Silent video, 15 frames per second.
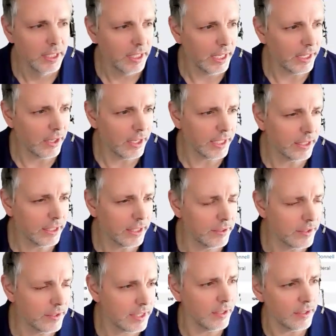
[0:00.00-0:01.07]
and I can
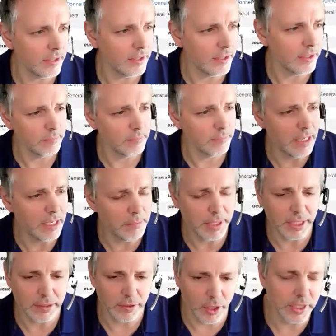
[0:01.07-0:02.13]
see that maybe
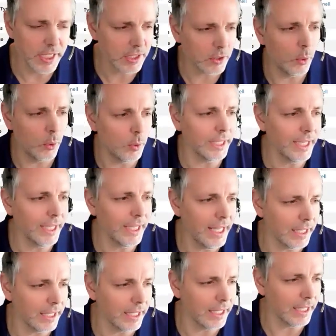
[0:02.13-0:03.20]
Logan is calling
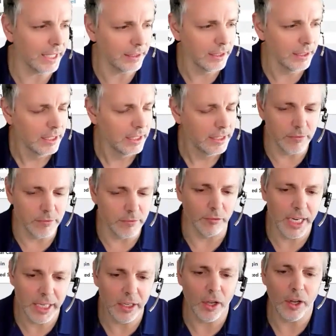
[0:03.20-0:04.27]
in, didn't
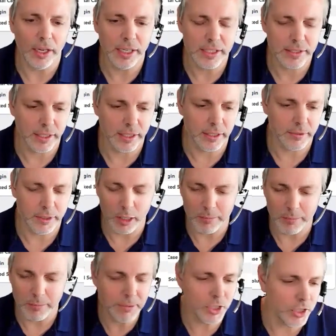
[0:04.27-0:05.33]
realize that,
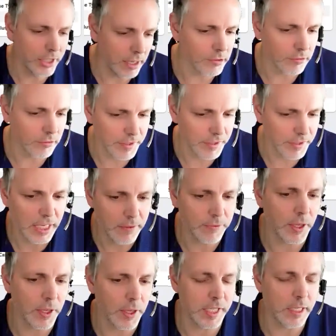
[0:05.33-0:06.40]
maybe she never received
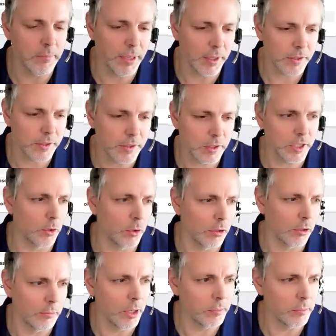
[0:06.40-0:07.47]
those emails that we saw
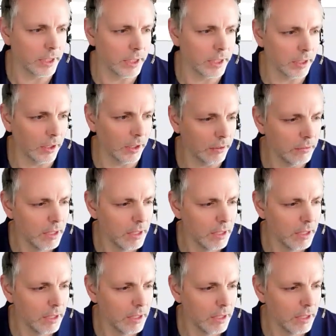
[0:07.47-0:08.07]
a moment ago,